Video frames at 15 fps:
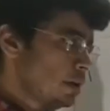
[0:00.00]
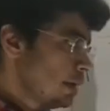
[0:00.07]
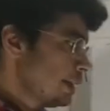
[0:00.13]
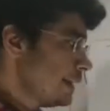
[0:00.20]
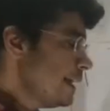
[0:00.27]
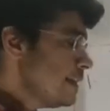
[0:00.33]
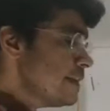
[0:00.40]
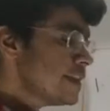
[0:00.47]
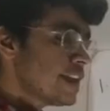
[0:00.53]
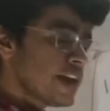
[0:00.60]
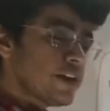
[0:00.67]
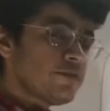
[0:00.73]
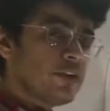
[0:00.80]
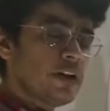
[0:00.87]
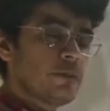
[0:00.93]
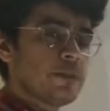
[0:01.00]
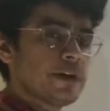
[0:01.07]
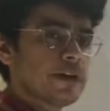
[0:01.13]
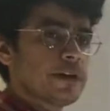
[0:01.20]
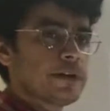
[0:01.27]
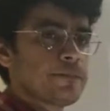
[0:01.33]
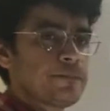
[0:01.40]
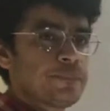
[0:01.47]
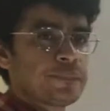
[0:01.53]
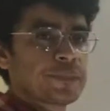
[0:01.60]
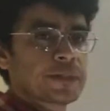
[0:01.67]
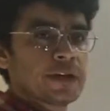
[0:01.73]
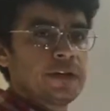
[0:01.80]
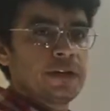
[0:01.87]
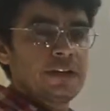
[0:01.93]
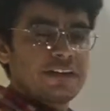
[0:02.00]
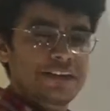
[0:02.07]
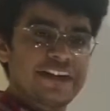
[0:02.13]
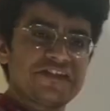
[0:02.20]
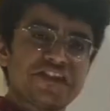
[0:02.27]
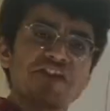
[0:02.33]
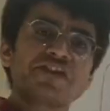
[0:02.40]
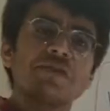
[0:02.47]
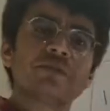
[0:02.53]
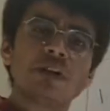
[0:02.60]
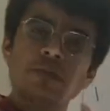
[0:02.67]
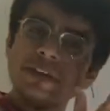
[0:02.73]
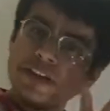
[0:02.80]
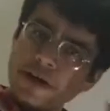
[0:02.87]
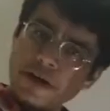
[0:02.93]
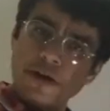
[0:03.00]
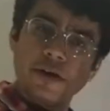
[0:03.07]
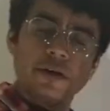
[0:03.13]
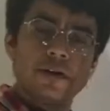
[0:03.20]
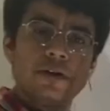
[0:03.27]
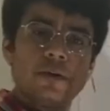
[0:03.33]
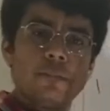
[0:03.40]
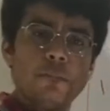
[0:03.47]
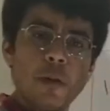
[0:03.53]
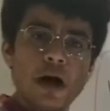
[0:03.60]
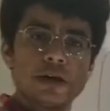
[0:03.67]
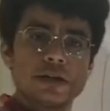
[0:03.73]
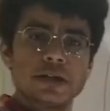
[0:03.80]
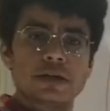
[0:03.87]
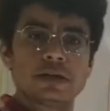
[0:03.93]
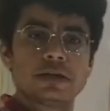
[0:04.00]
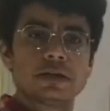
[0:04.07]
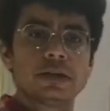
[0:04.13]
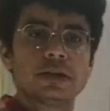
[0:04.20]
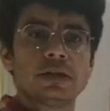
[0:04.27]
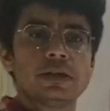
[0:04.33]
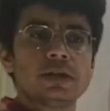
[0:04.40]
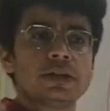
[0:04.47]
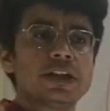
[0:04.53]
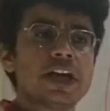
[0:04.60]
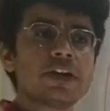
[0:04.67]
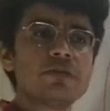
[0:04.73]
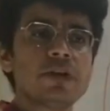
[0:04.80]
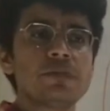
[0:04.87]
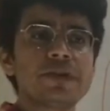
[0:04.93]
then there will be sensation will be there, but there will be